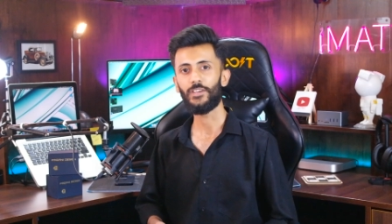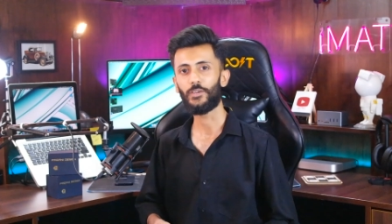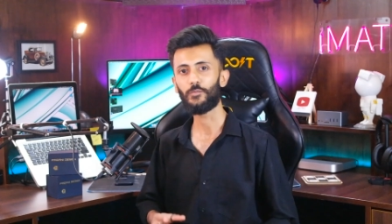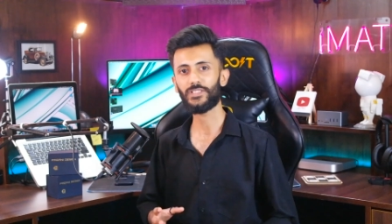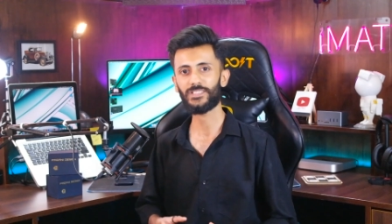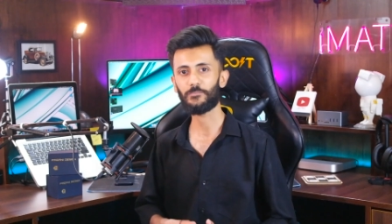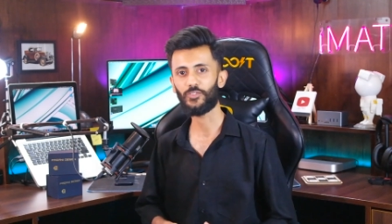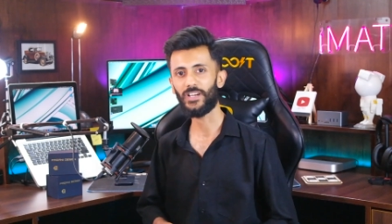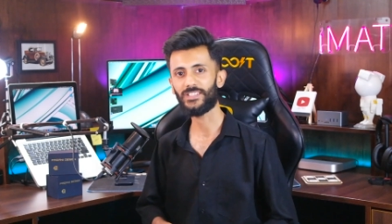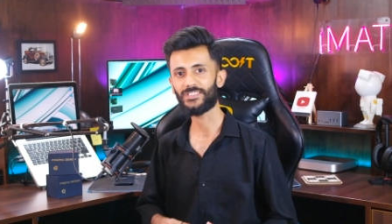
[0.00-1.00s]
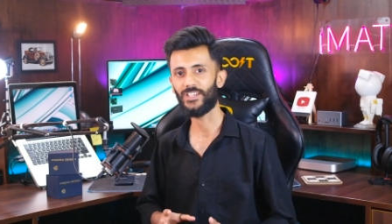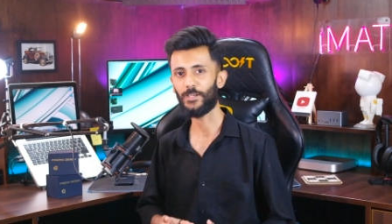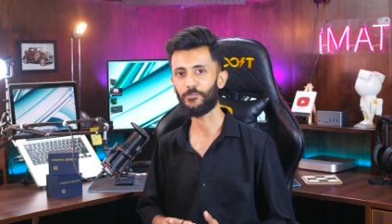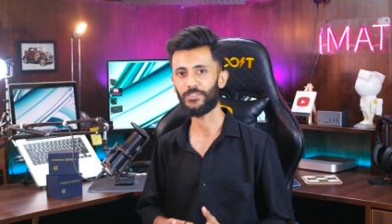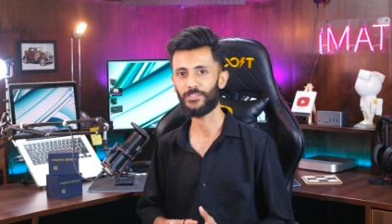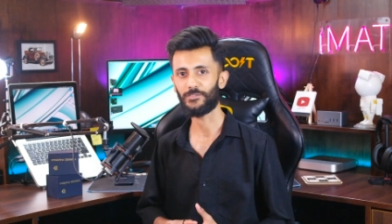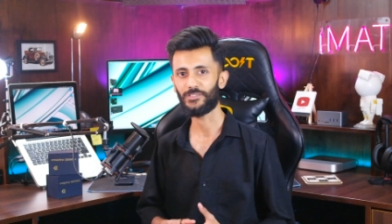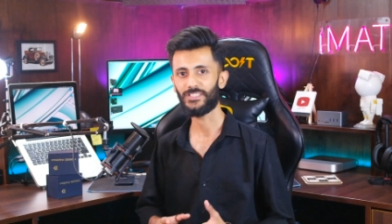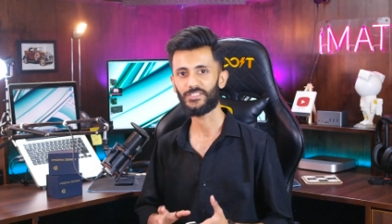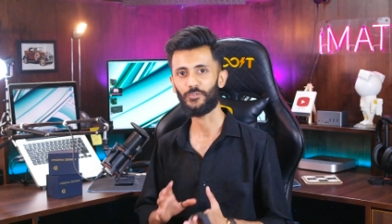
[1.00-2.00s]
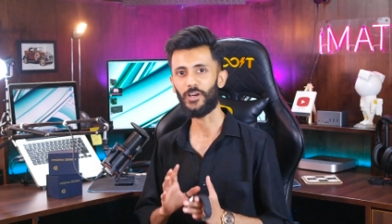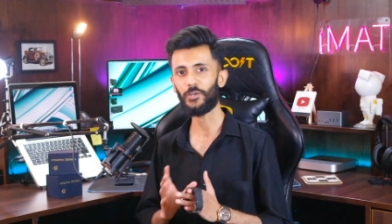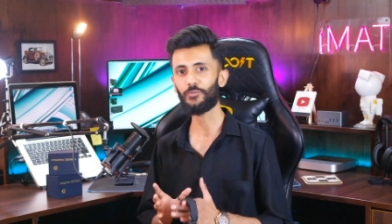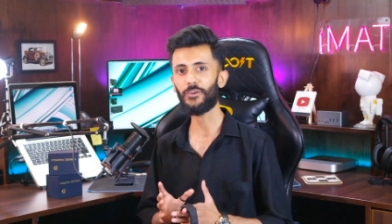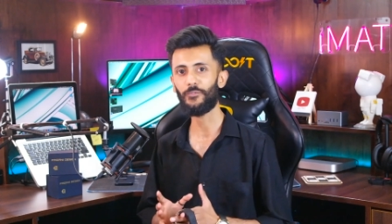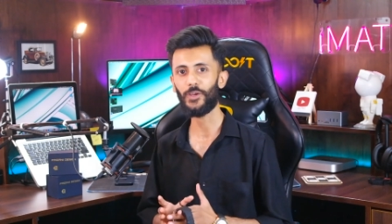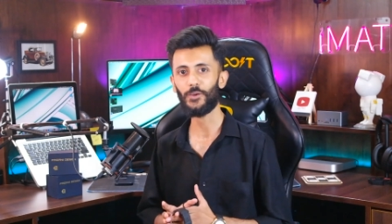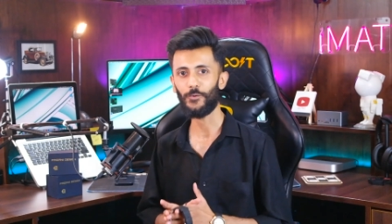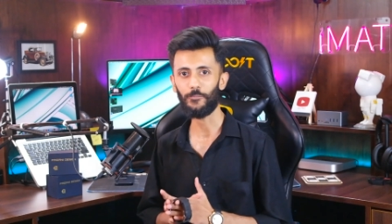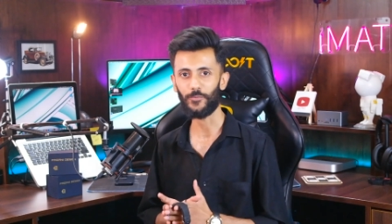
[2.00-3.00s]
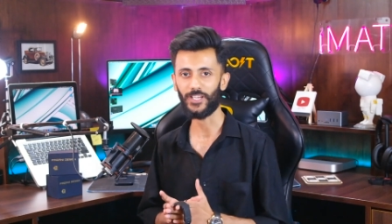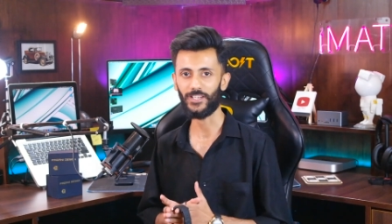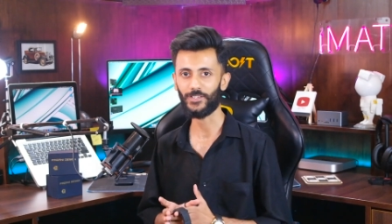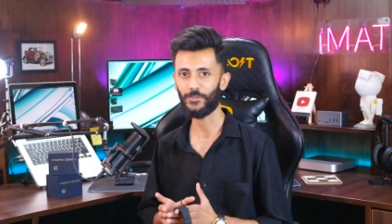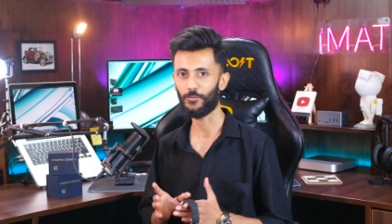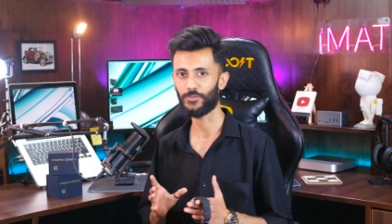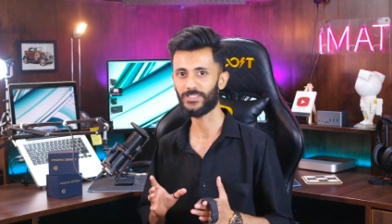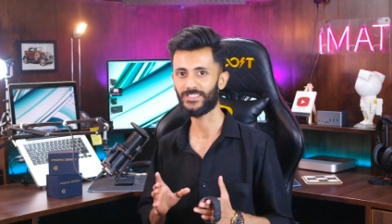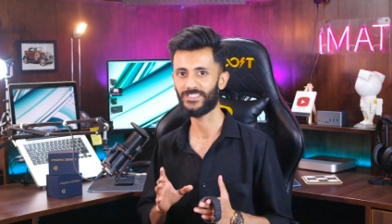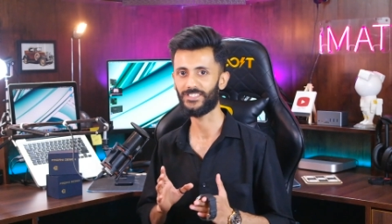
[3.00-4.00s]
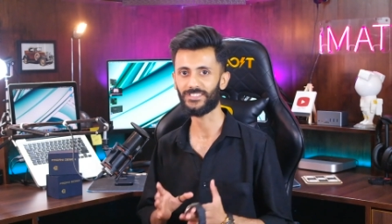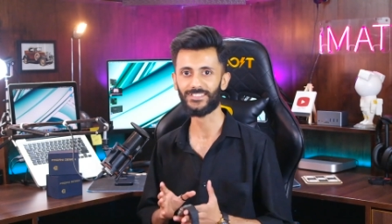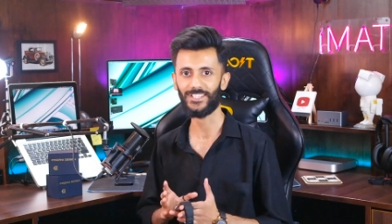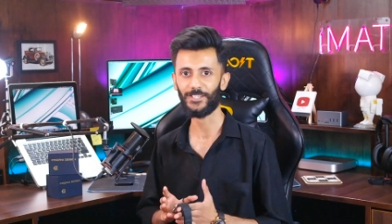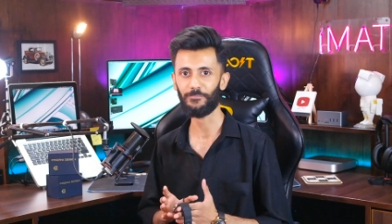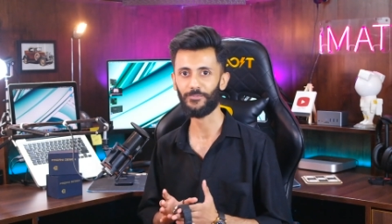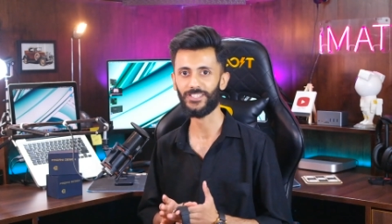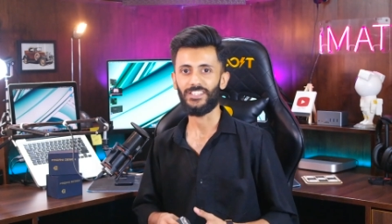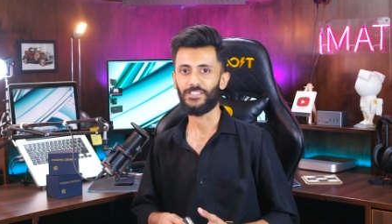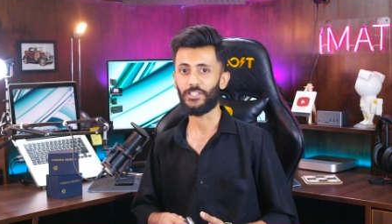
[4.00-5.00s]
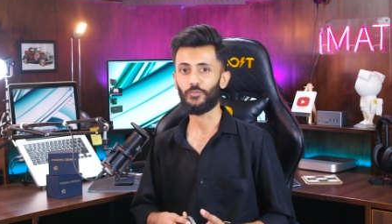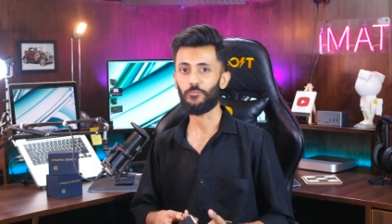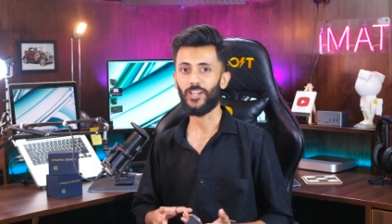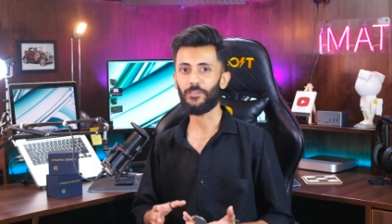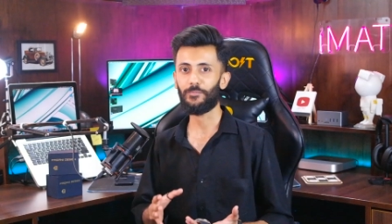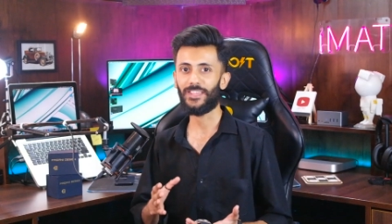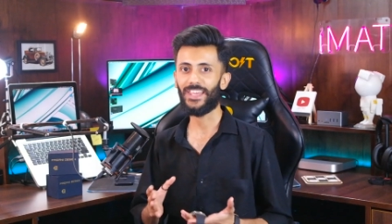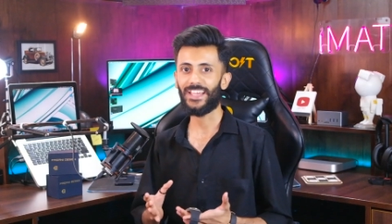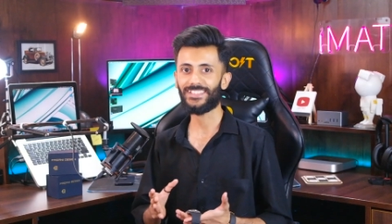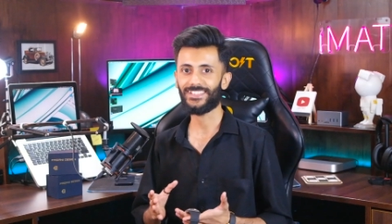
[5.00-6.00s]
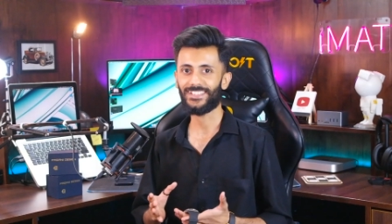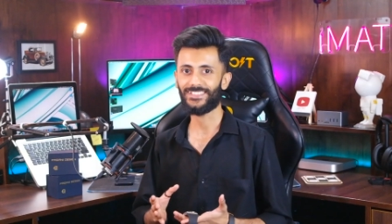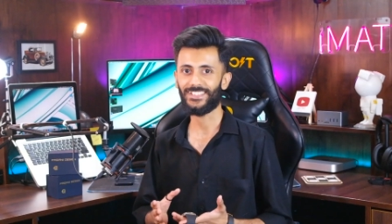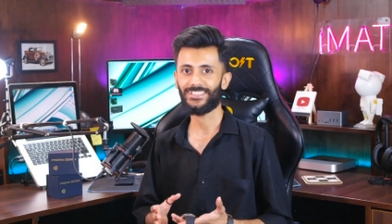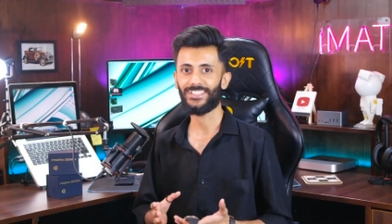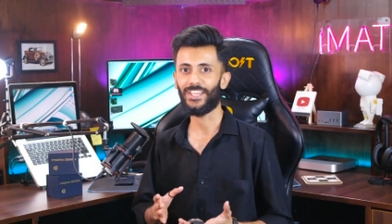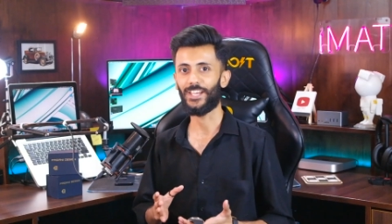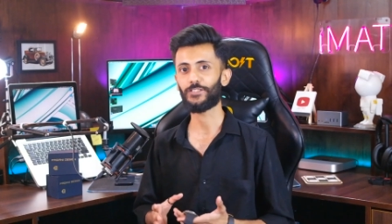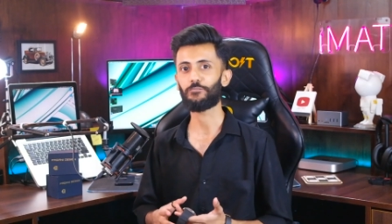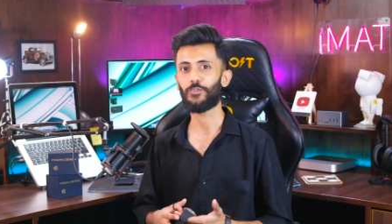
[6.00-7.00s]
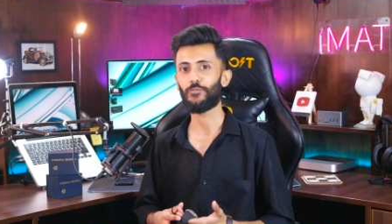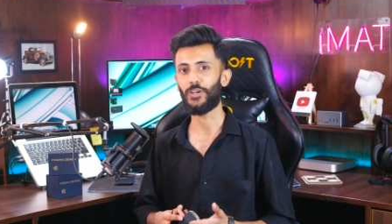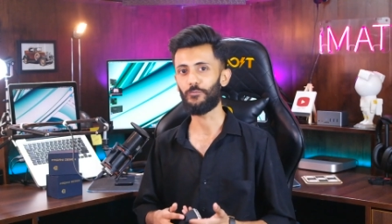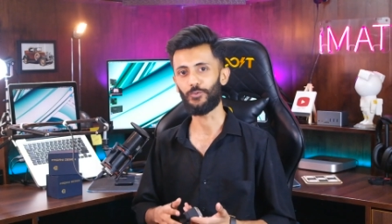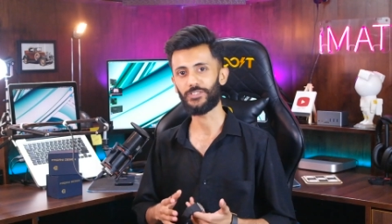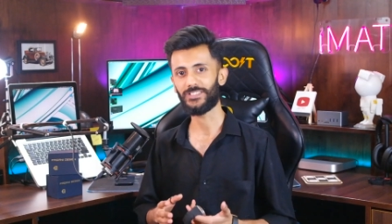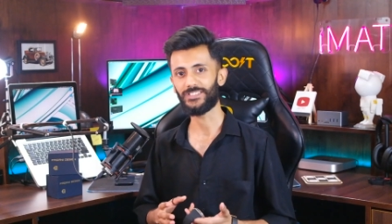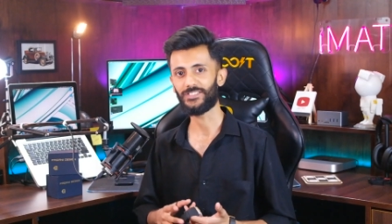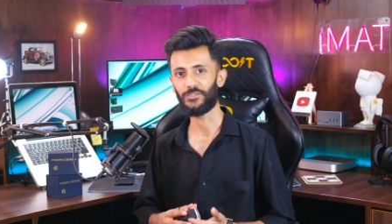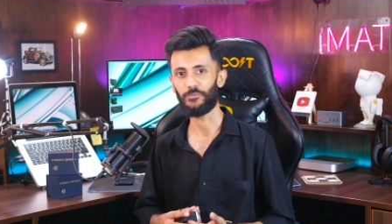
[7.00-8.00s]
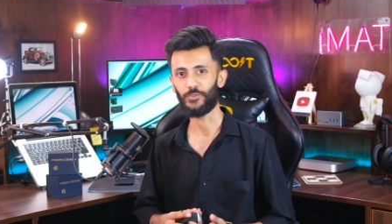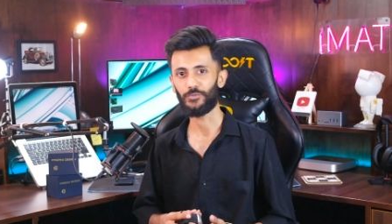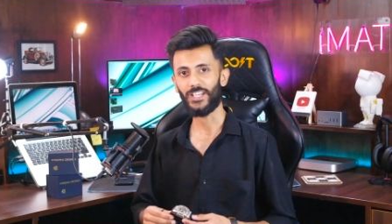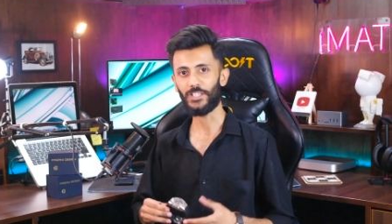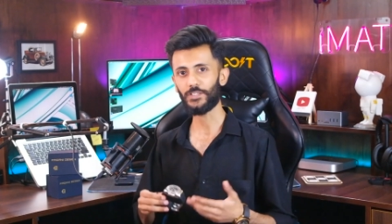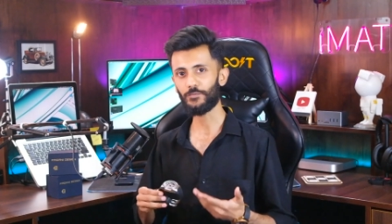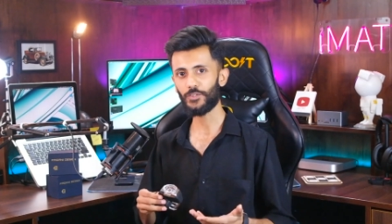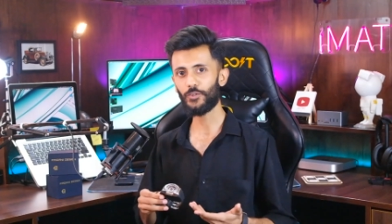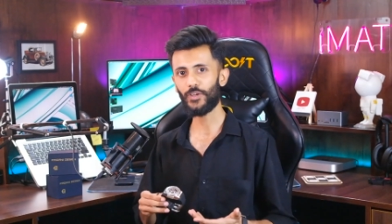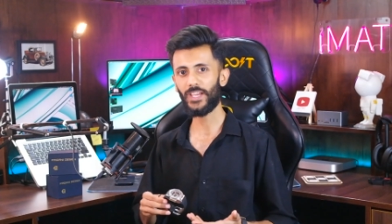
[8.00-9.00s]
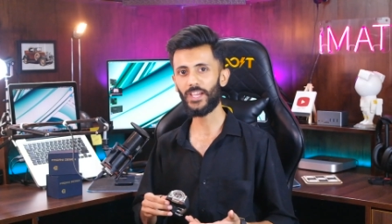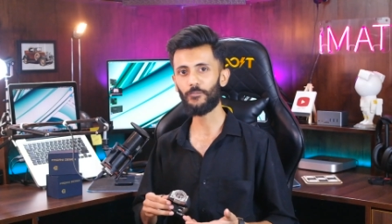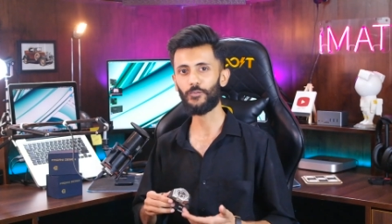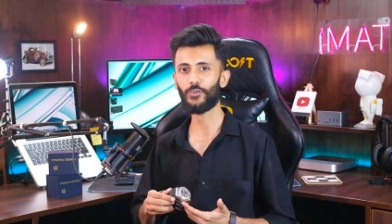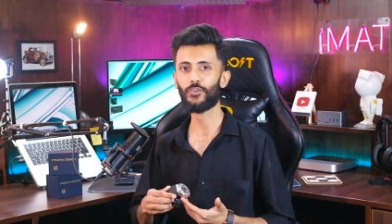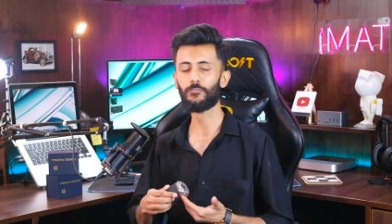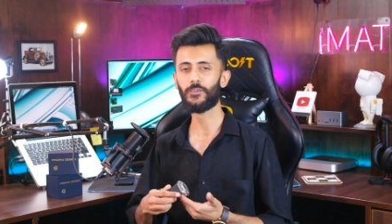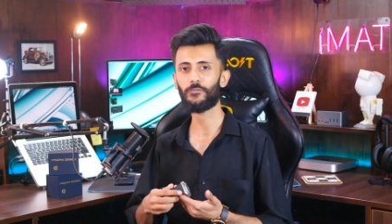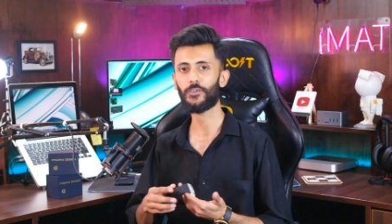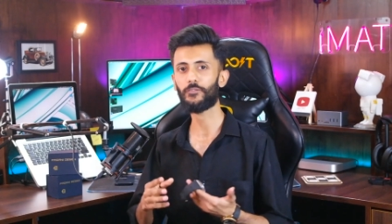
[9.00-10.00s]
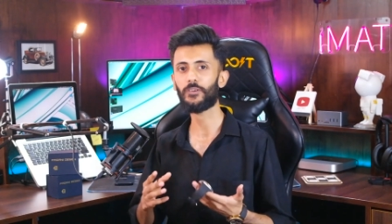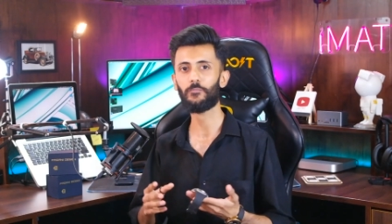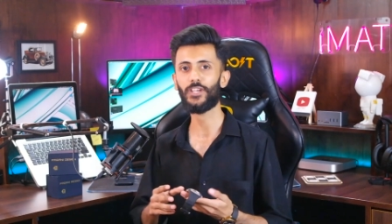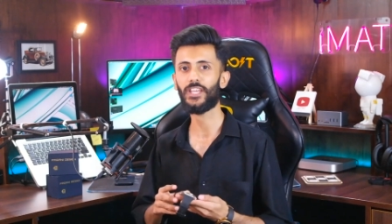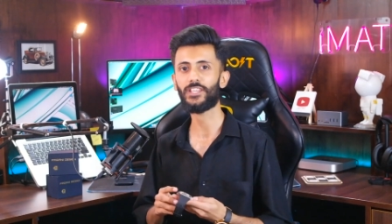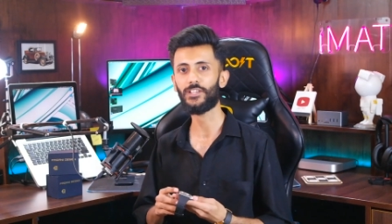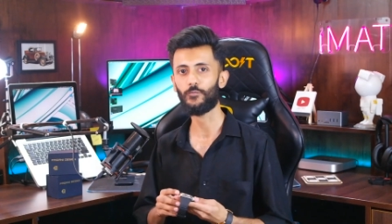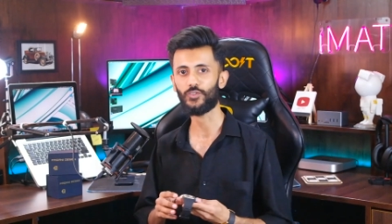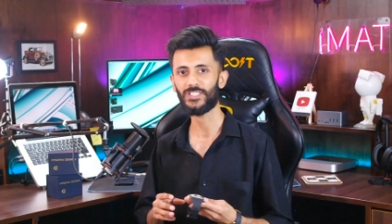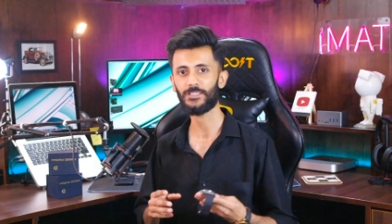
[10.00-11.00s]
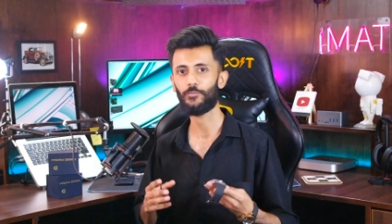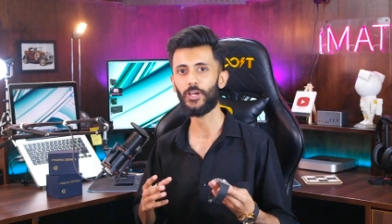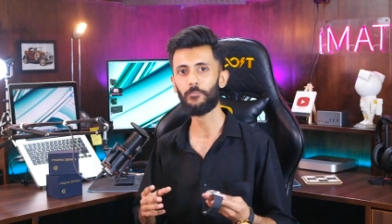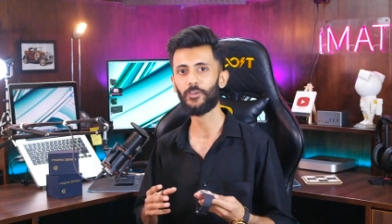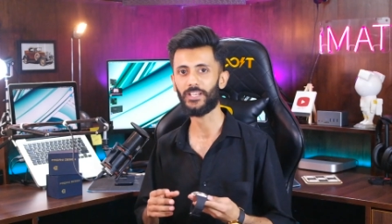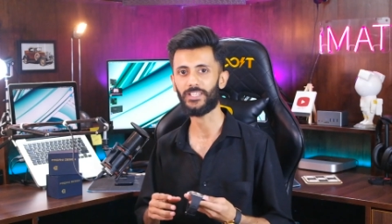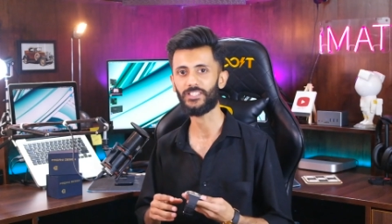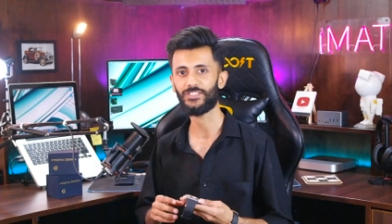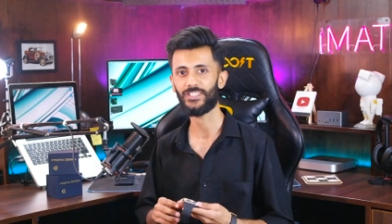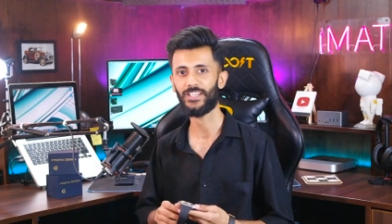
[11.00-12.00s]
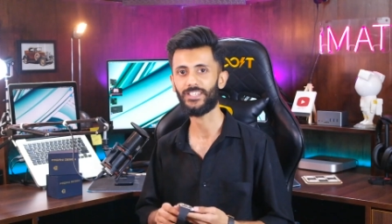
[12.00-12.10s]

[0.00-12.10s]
Hey, what's up guys, iMAT here. So are you a fan of mechanical watches just like me? Then you might be as excited as me while watching this review. In this video I have one of my favorite mechanical watches by Pagani design,